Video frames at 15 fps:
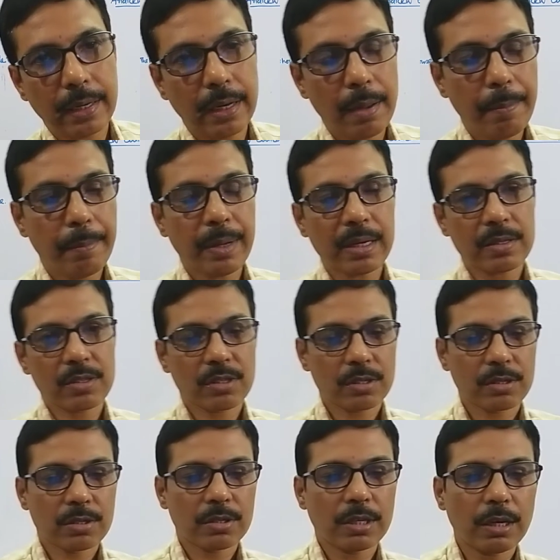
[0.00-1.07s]
Grim means
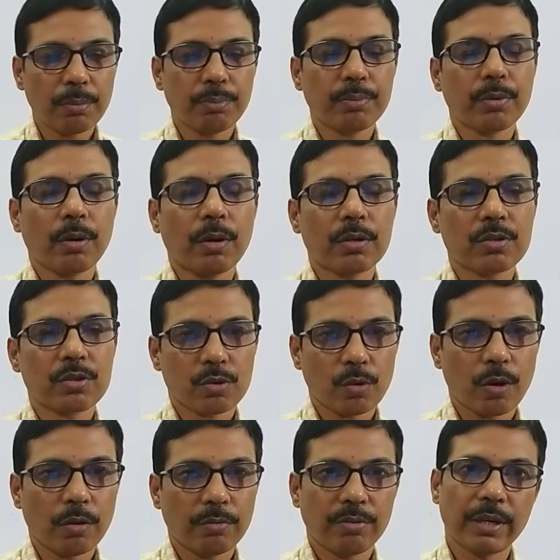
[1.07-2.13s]
stiff or
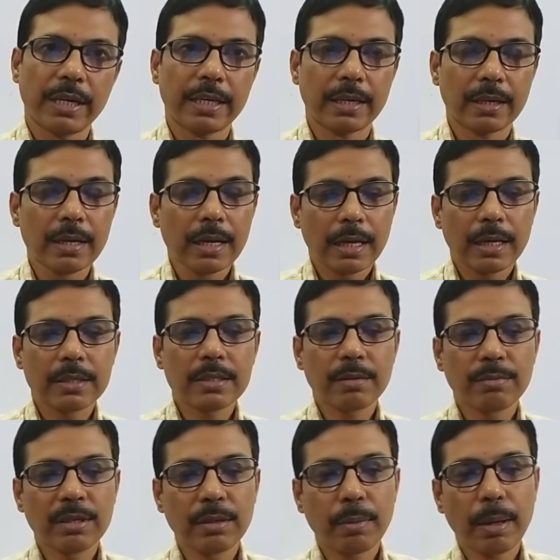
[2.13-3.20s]
strong fighter. He is a
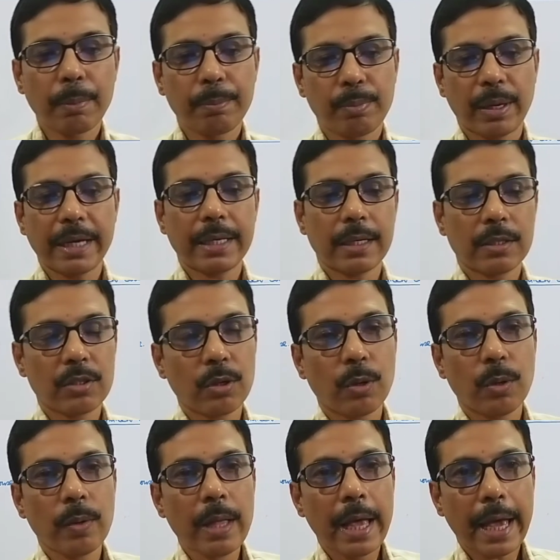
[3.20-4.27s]
brave fighter.
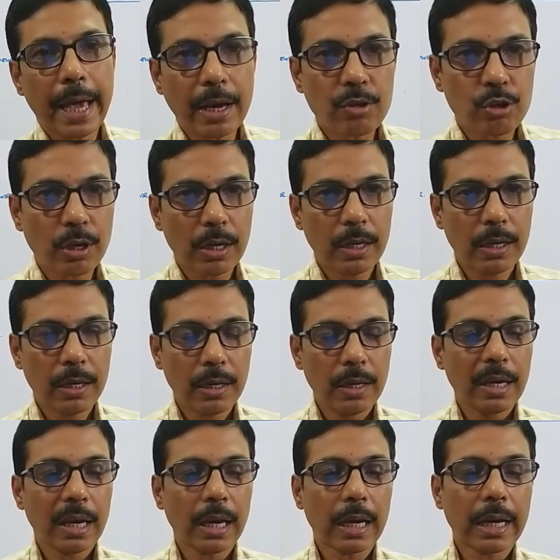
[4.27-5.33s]
So
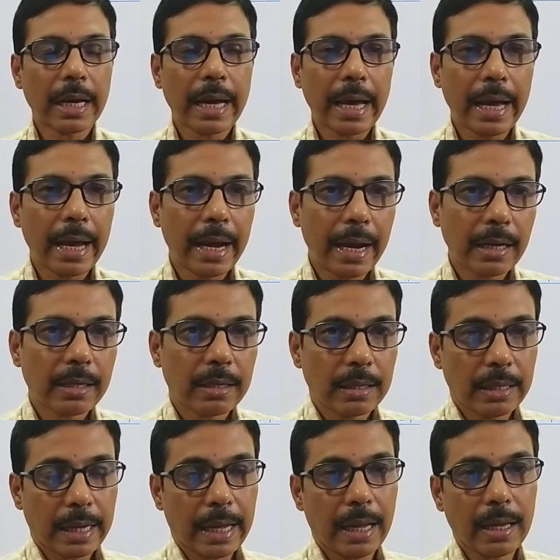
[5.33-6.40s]
actually a
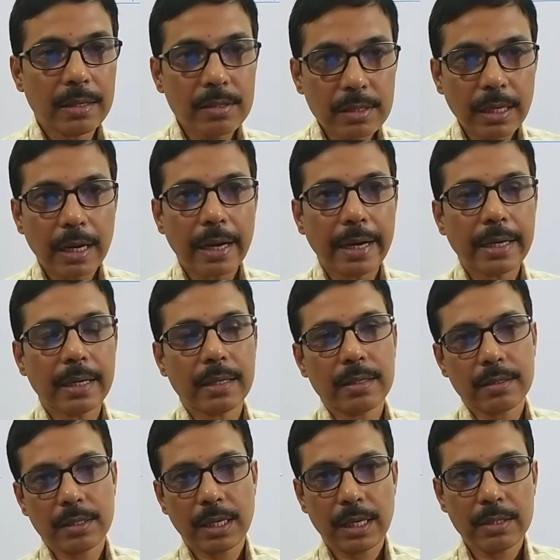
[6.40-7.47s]
cat, as the
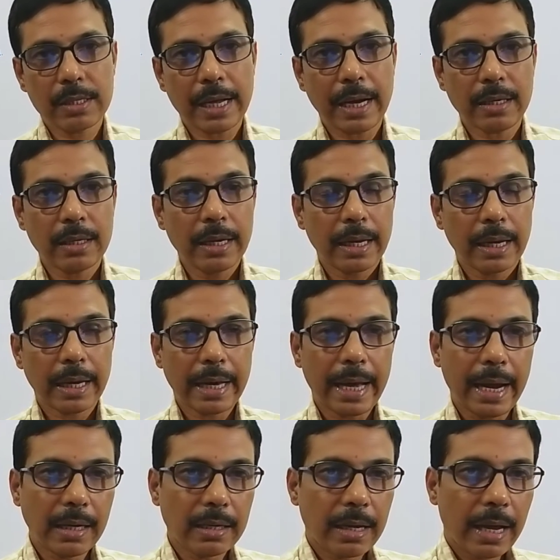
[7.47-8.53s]
writer says, that a
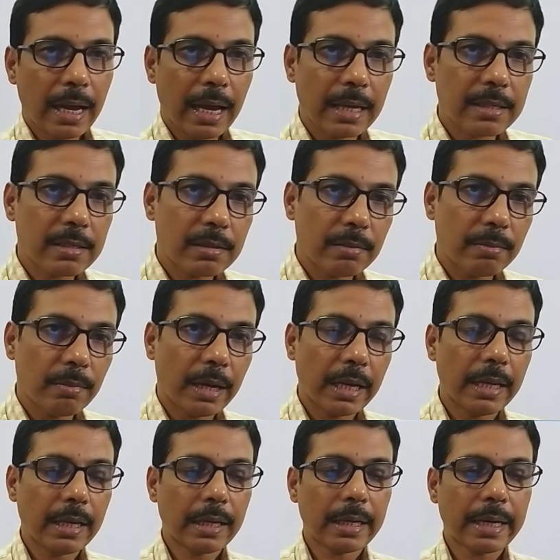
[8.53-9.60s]
cat has
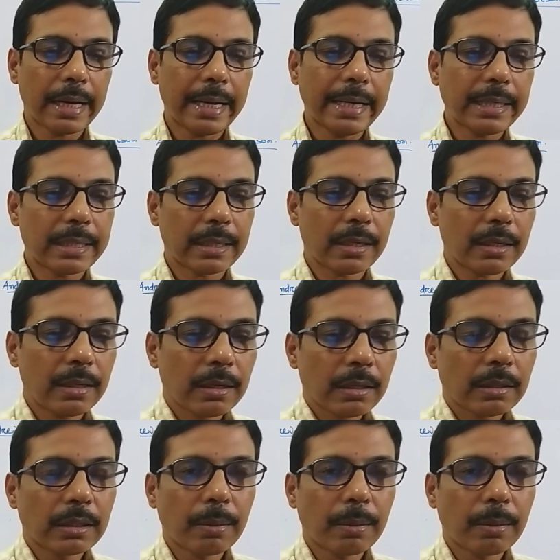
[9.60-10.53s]
many character.